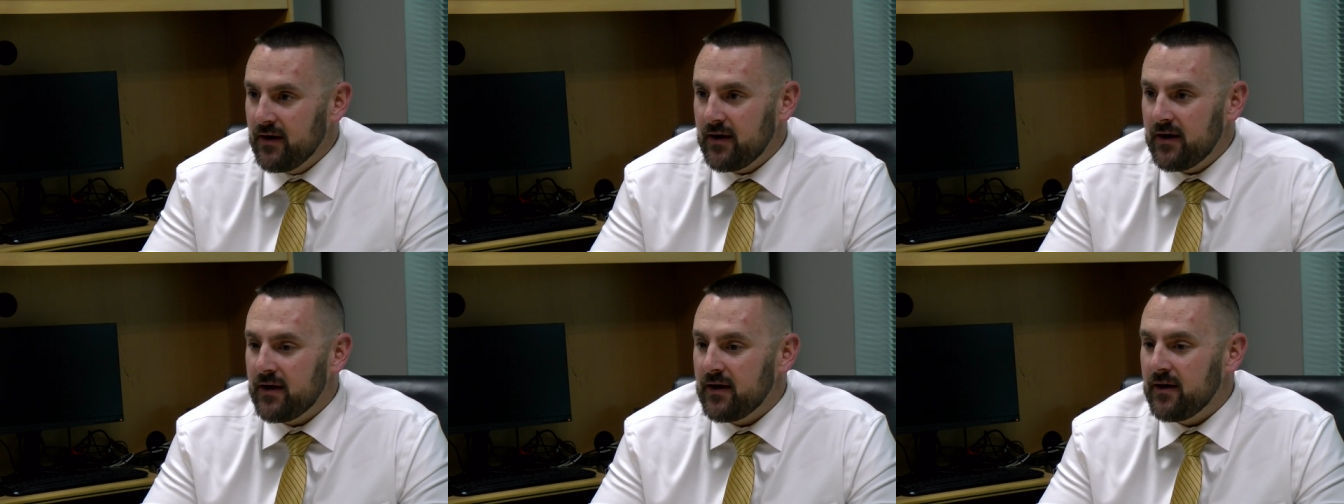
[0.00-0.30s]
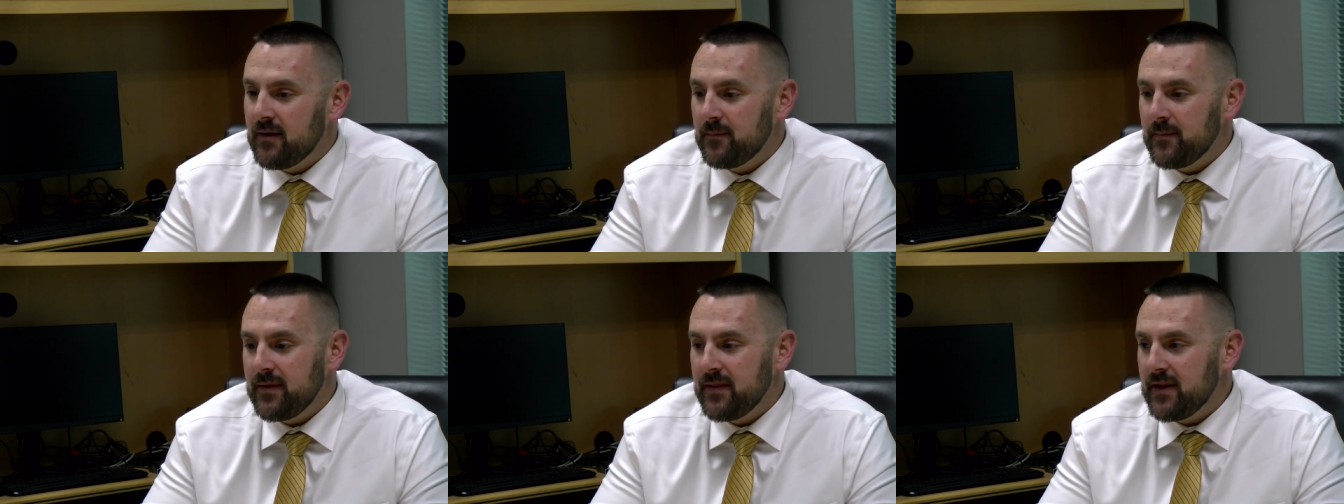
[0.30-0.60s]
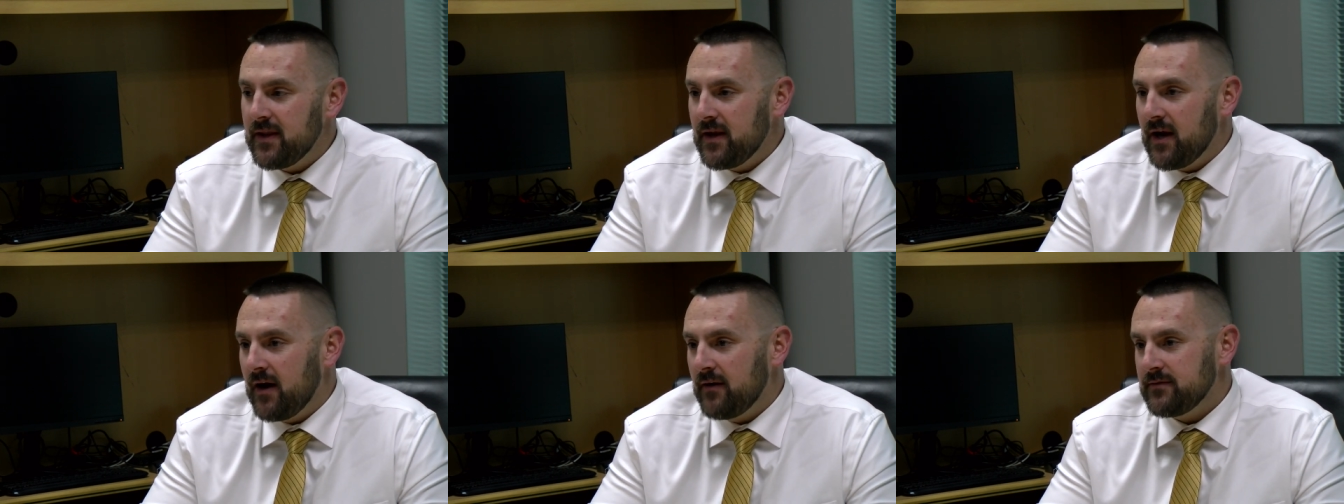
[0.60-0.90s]
Um, and
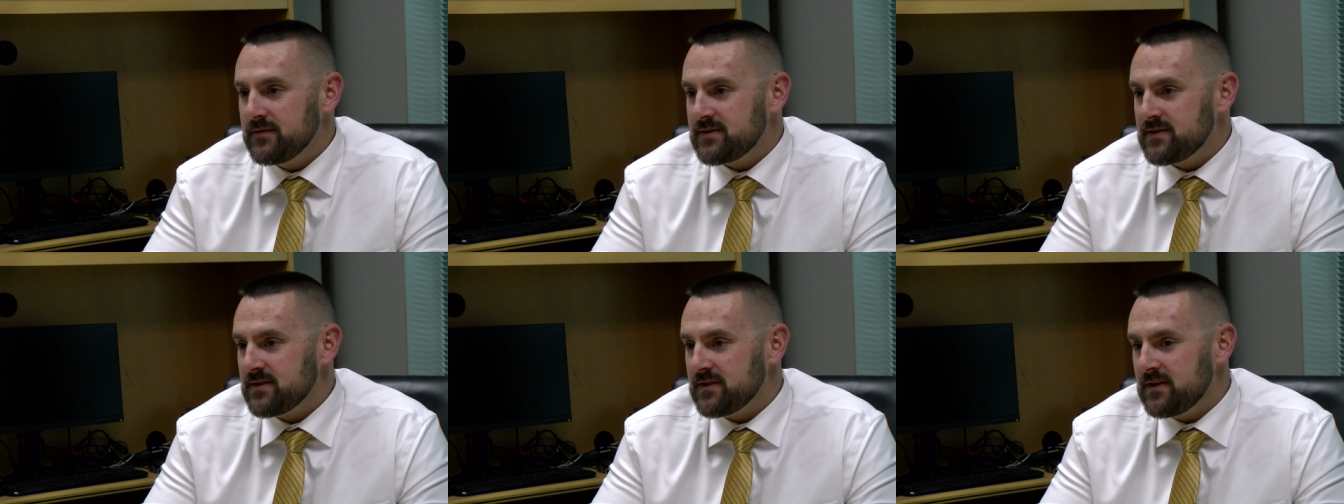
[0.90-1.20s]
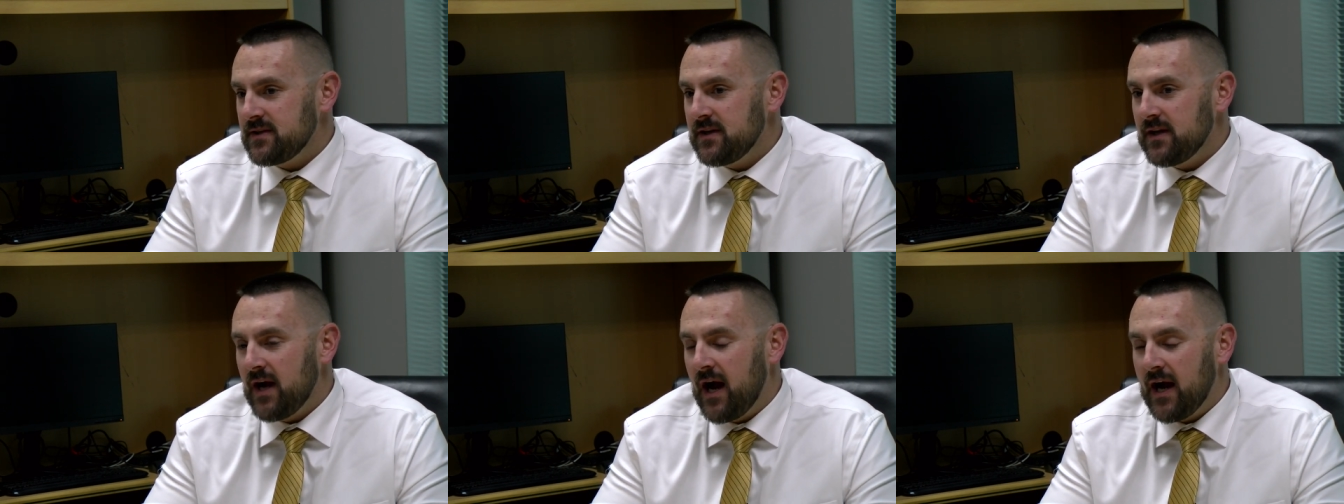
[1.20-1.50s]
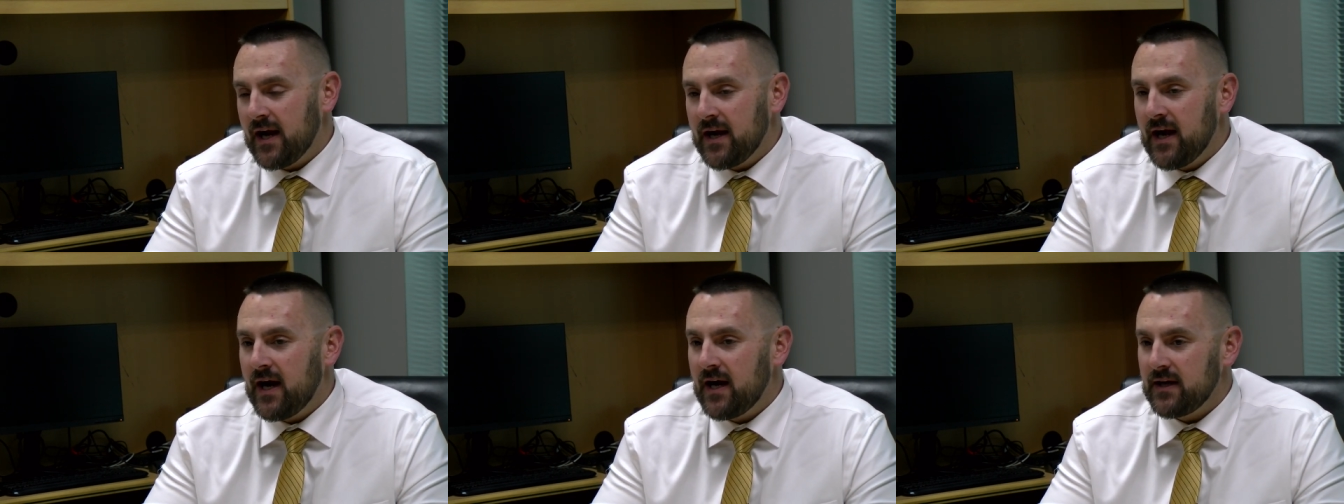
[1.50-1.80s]
then obviously,
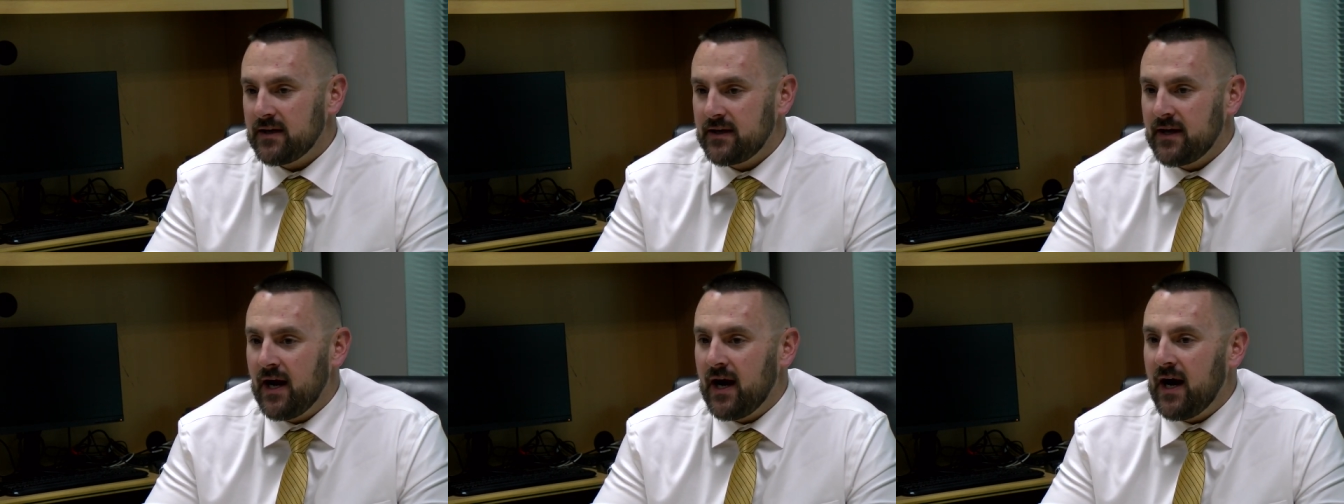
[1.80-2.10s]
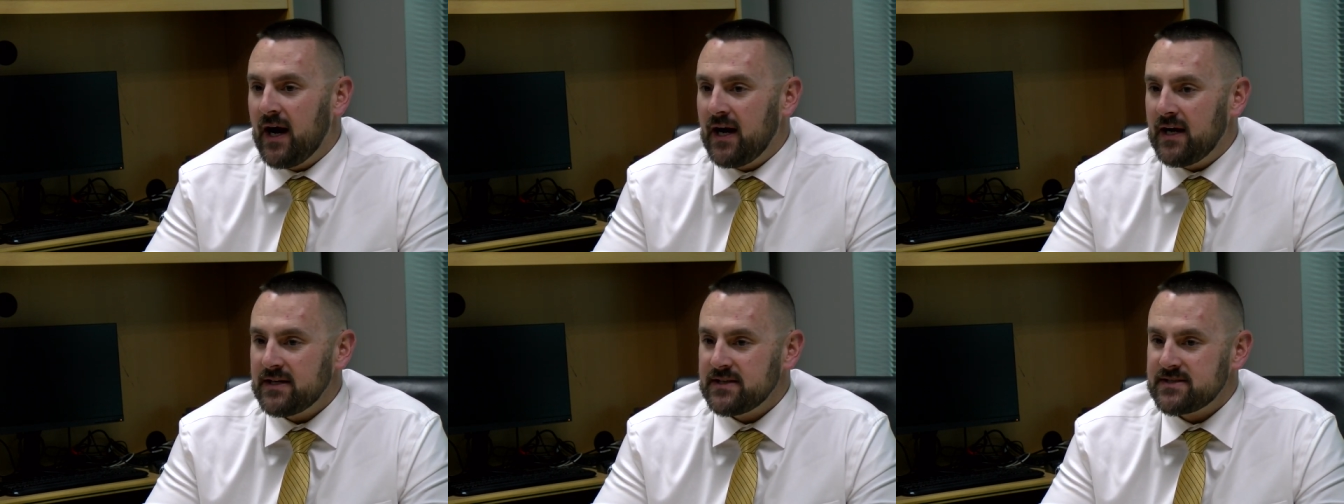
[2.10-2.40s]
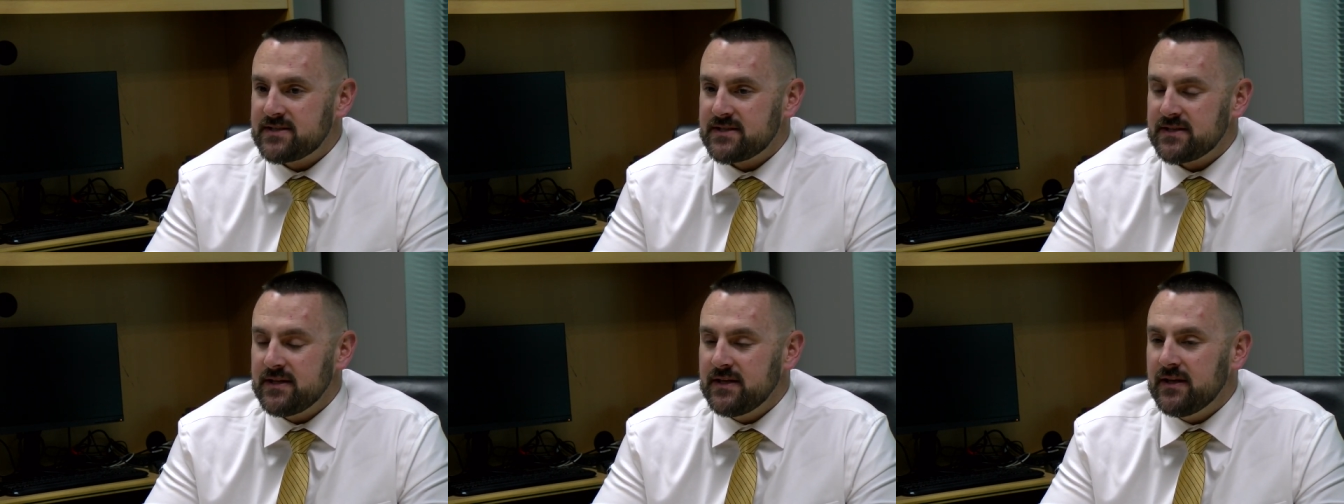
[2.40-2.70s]
I got
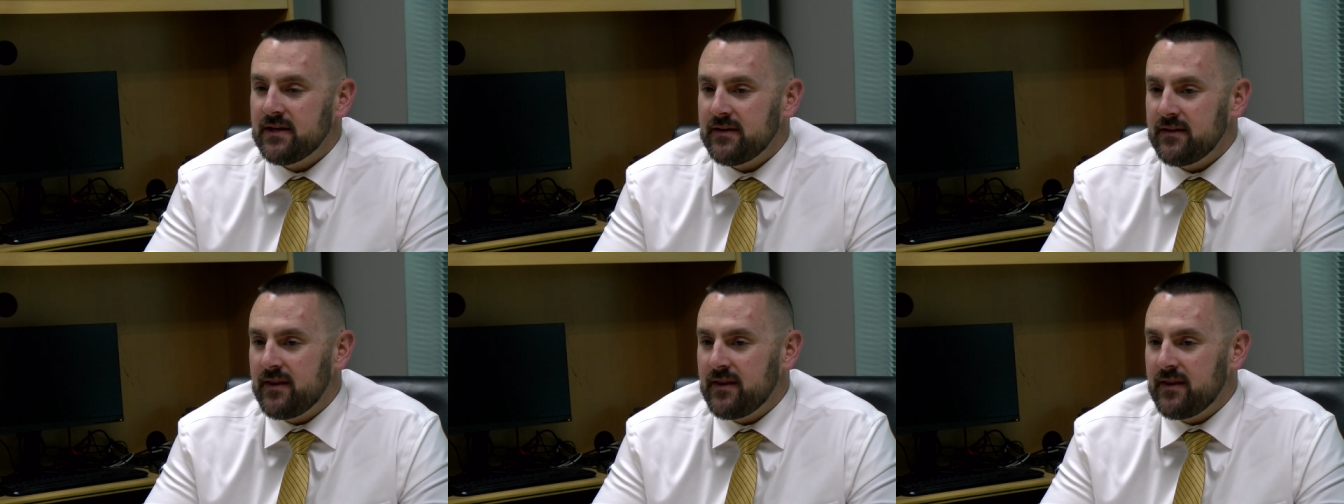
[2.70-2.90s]
guys uh,